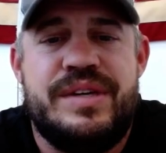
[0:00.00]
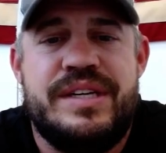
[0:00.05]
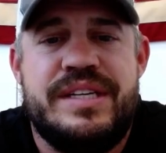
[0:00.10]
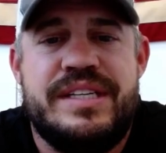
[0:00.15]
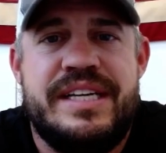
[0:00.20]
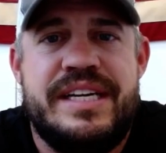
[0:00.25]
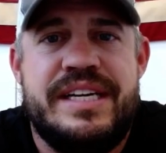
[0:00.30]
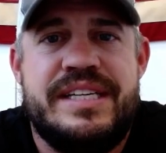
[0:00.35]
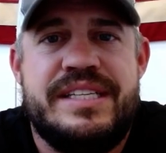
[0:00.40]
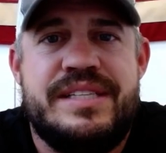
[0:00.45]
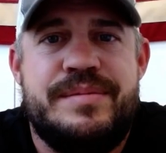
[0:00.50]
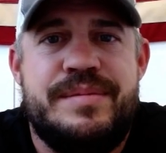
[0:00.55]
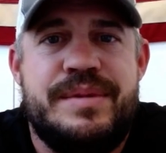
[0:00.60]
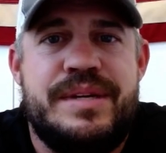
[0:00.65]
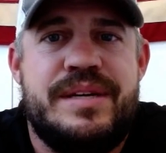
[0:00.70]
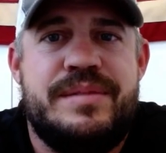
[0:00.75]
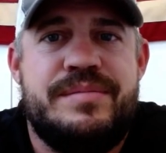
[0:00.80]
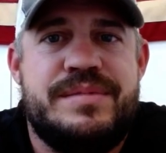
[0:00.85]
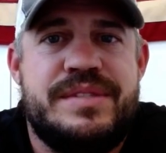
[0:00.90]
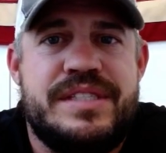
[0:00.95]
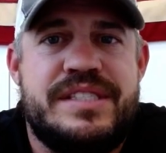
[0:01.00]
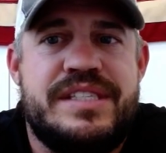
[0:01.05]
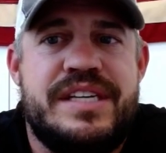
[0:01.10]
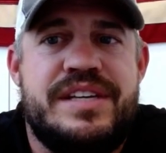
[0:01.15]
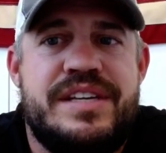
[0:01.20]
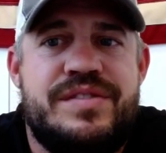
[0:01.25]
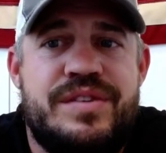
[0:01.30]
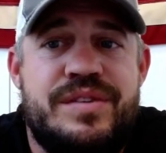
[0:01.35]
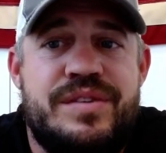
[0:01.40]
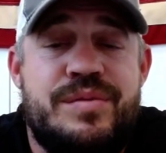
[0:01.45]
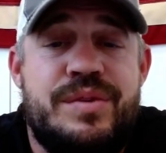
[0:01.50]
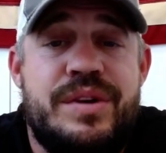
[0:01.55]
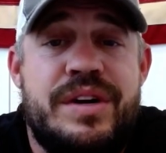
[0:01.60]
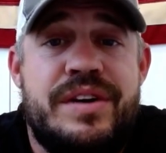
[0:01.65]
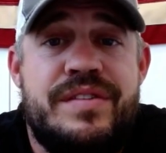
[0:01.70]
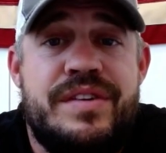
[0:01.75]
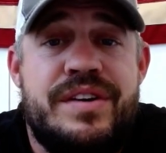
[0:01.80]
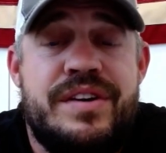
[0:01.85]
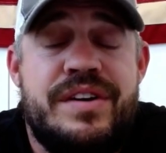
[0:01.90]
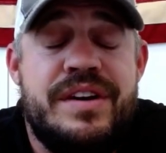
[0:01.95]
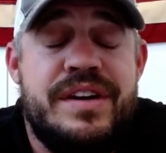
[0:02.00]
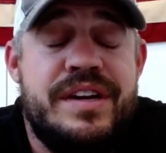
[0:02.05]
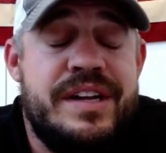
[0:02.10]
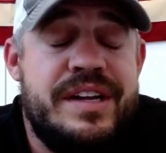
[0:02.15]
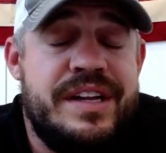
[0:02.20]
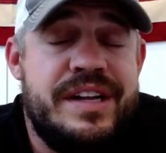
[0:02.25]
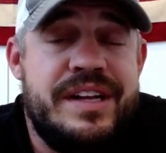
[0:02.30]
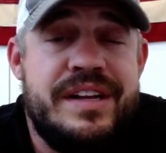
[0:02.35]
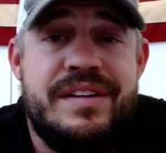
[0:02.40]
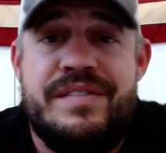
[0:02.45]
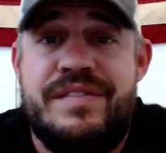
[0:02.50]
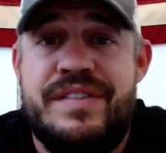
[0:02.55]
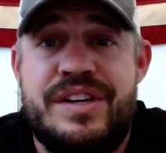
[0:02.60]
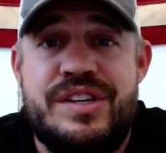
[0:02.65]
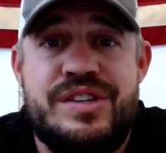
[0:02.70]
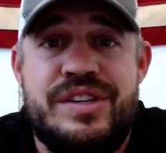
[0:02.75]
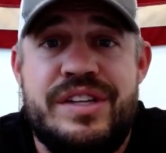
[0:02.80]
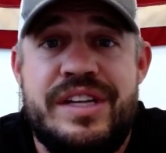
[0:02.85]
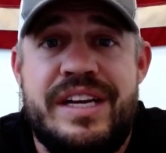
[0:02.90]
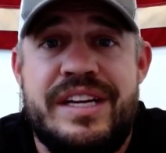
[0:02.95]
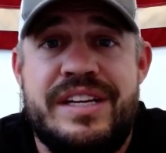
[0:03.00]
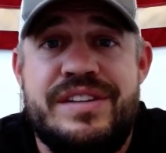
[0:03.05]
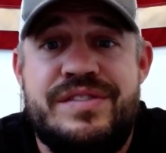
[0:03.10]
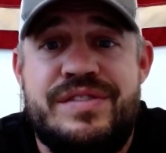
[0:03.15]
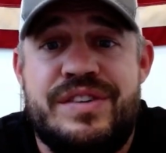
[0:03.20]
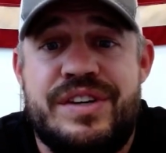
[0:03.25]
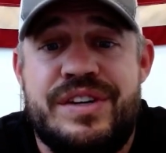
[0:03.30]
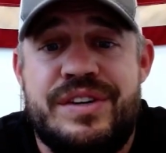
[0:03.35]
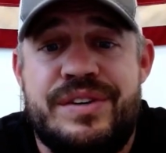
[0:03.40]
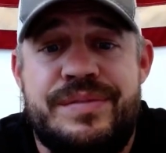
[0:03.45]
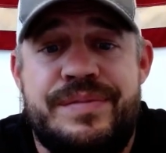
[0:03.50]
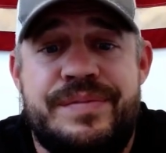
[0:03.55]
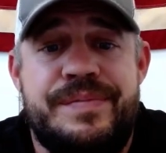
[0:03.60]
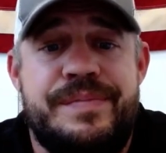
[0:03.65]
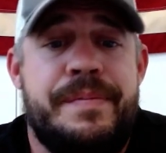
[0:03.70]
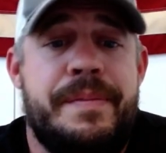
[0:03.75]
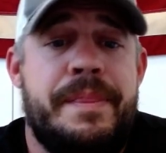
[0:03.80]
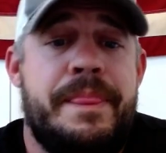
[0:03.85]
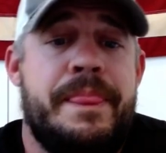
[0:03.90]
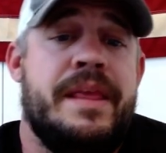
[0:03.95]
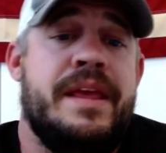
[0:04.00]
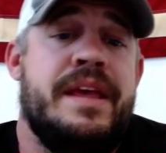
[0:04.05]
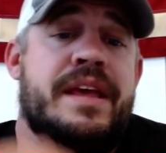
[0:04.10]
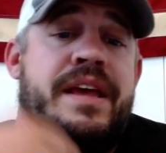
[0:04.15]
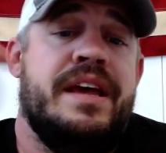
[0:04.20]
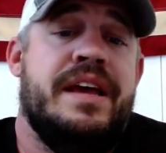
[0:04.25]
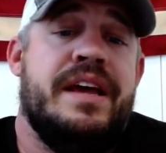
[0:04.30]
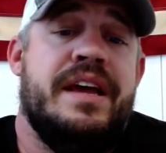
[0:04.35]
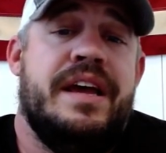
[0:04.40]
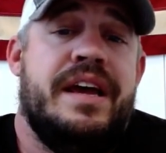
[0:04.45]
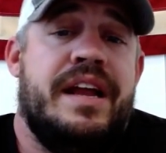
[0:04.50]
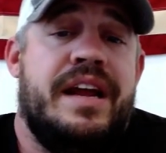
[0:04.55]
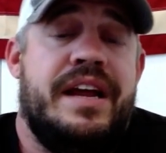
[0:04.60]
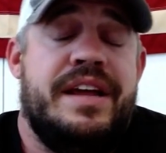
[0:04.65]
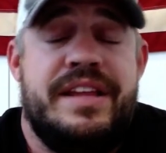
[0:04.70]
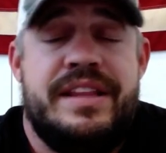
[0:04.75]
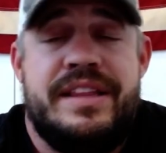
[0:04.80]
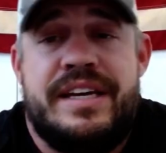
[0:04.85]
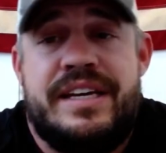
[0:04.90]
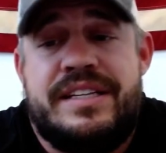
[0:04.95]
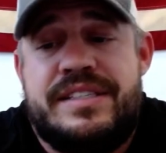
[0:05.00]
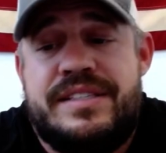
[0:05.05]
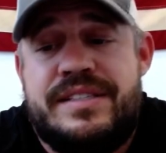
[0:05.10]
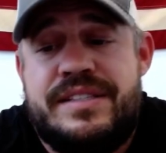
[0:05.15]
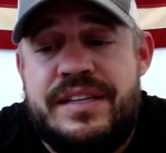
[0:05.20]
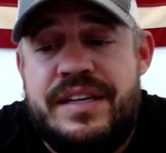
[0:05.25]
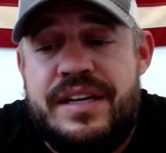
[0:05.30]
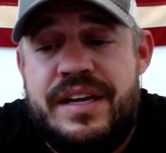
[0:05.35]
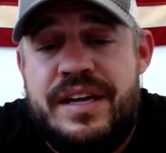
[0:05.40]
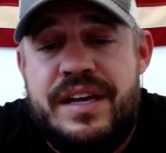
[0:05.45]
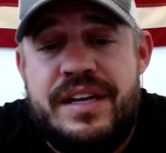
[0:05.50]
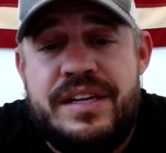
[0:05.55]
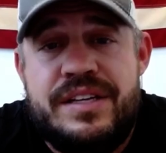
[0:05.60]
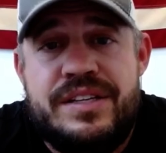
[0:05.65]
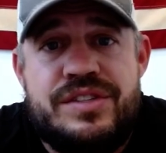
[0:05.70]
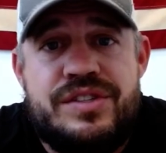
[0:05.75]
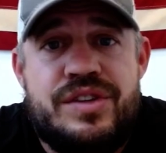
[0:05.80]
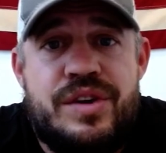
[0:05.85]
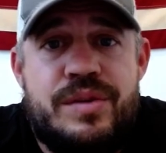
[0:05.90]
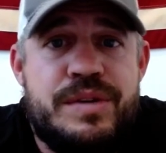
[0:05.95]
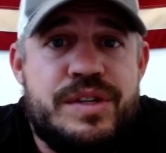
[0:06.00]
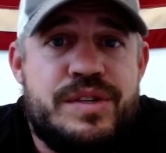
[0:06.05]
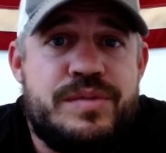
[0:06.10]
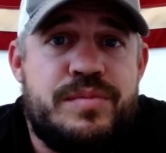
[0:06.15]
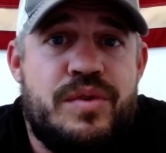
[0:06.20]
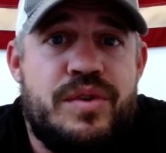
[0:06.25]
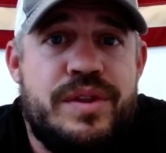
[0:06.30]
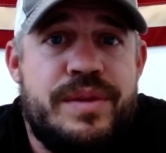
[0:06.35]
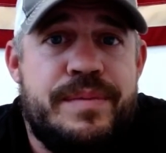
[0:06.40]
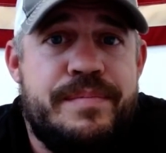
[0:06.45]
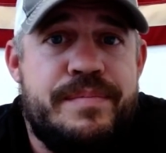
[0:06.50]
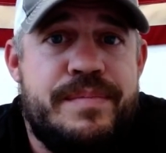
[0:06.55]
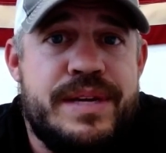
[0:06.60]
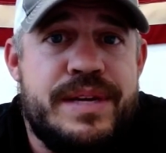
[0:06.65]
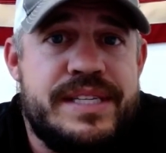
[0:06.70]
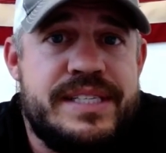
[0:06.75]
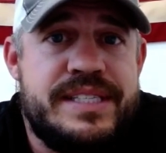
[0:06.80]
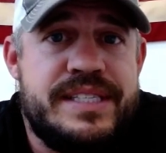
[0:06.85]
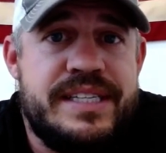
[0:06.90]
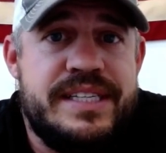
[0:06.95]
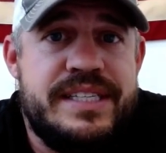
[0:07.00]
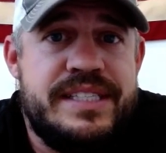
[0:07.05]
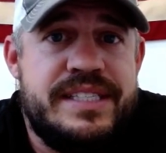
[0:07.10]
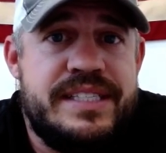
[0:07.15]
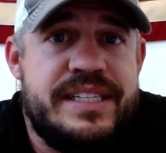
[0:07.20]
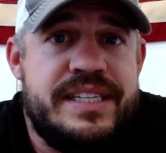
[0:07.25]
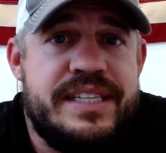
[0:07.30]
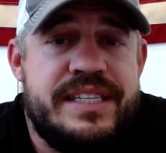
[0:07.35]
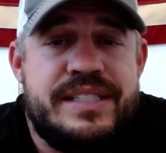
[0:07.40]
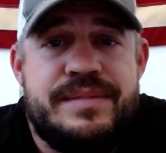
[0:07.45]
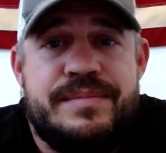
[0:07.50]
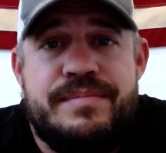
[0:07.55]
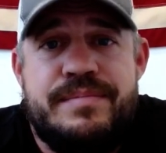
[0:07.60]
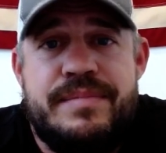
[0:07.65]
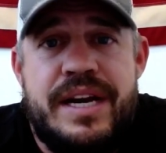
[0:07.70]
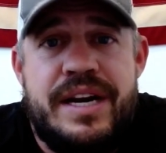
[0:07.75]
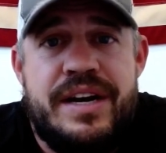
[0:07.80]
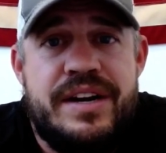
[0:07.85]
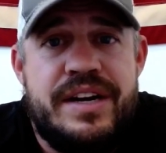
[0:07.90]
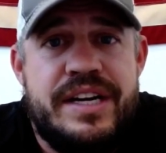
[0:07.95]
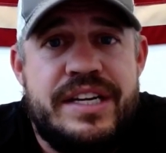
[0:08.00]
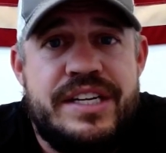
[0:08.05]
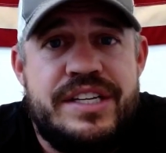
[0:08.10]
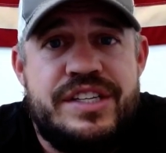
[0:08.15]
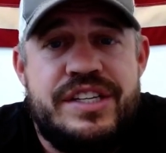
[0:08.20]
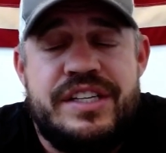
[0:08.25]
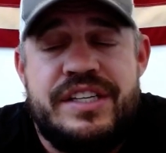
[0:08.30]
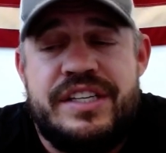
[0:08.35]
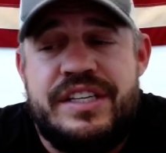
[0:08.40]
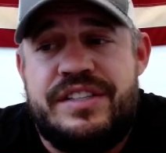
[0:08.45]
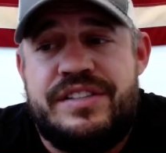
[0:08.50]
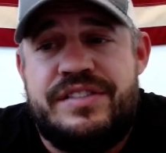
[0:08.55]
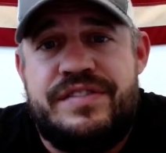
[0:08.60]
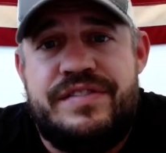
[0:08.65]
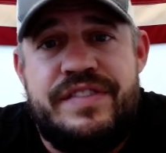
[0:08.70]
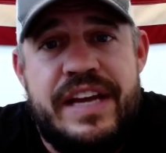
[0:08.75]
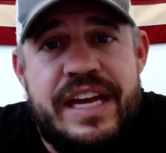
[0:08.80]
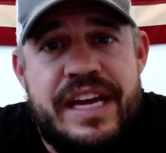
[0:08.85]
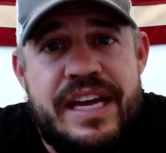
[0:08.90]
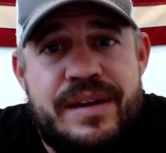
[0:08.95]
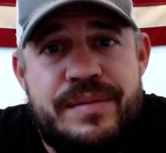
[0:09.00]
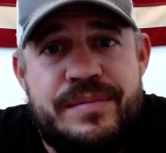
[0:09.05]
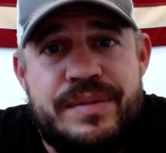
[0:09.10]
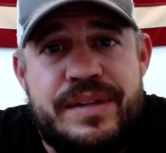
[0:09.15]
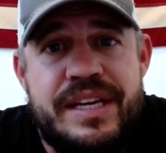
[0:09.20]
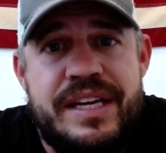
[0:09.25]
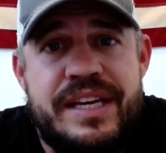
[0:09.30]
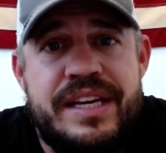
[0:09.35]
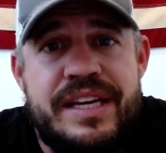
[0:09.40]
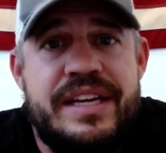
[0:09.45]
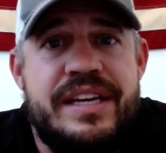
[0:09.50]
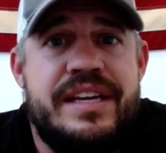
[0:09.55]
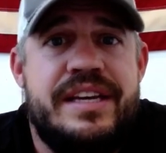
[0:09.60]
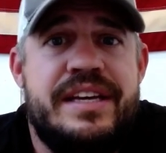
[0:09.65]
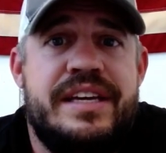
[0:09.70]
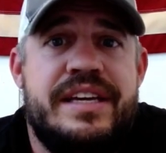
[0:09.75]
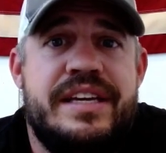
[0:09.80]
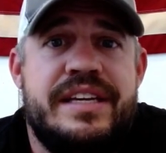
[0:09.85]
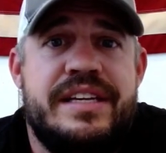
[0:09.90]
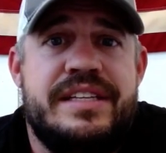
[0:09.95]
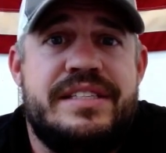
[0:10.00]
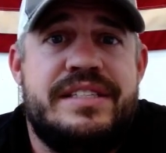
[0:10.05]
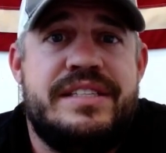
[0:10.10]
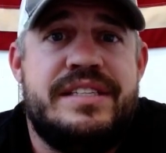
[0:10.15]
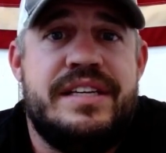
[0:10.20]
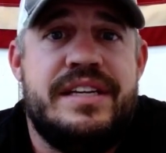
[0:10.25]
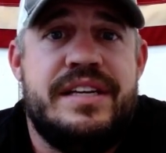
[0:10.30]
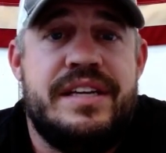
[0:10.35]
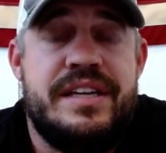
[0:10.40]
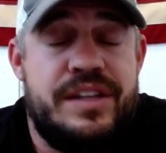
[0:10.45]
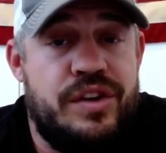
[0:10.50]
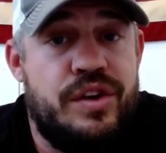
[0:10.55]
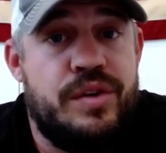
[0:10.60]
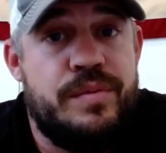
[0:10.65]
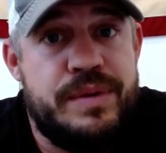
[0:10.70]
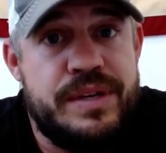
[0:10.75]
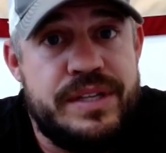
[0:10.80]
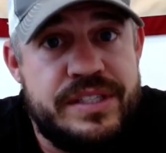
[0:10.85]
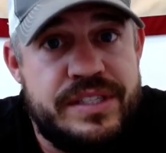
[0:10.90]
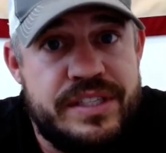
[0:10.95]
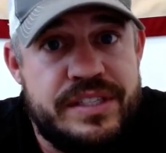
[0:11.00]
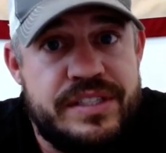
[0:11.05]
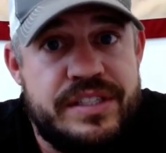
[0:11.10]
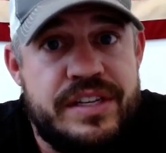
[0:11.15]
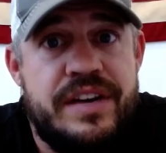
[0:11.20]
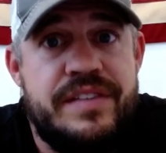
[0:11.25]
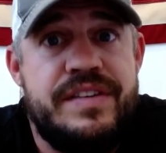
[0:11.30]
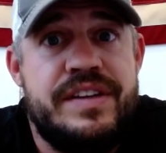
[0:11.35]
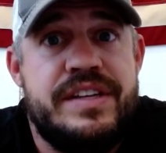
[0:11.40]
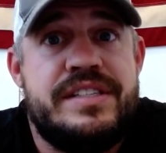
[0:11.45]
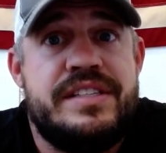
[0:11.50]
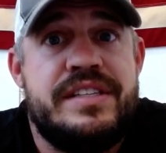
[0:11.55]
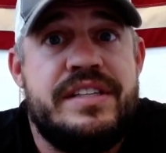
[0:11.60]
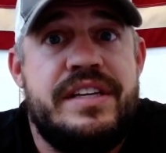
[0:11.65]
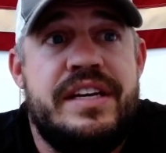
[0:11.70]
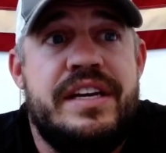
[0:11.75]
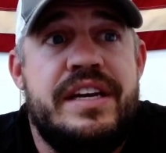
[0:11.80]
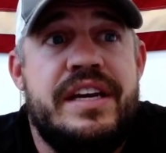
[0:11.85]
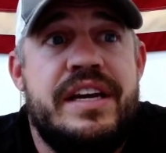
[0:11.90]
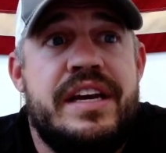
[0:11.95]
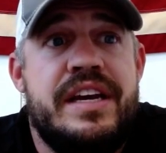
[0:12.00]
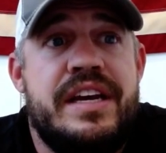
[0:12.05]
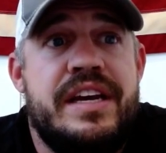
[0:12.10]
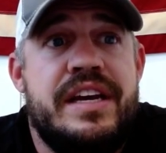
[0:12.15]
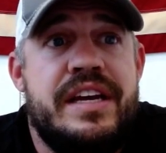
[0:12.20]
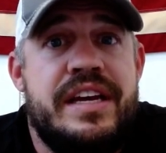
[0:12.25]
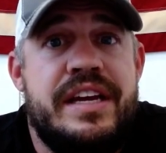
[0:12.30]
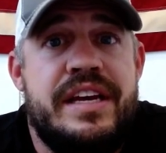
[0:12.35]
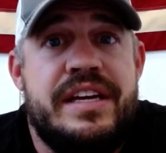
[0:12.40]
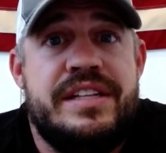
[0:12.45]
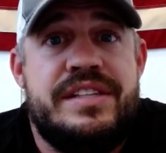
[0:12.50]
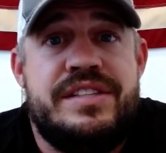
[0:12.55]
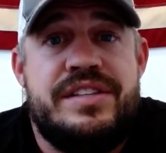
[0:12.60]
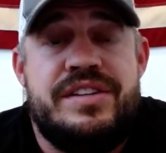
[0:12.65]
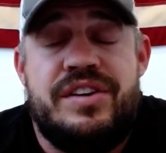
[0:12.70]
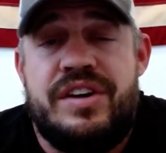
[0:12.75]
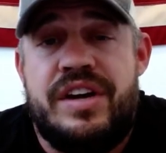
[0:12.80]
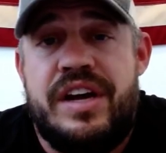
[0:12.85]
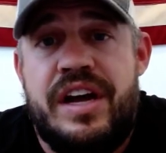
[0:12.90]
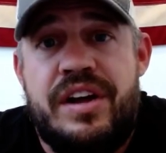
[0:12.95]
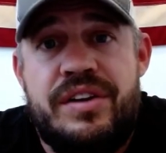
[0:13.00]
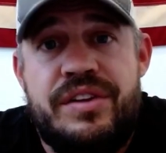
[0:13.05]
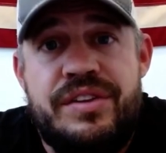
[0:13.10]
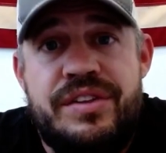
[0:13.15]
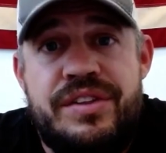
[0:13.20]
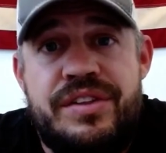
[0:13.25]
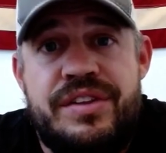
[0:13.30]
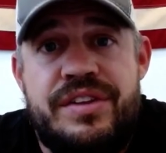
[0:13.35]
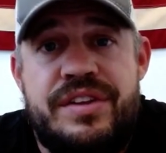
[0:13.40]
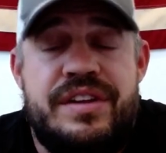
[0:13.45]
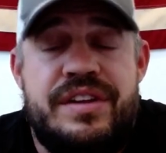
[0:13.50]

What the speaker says: it takes to become successful in whatever venture that is for you. I think that's so much more than business. It's marriage, it's family, it's your business, obviously, it's your health,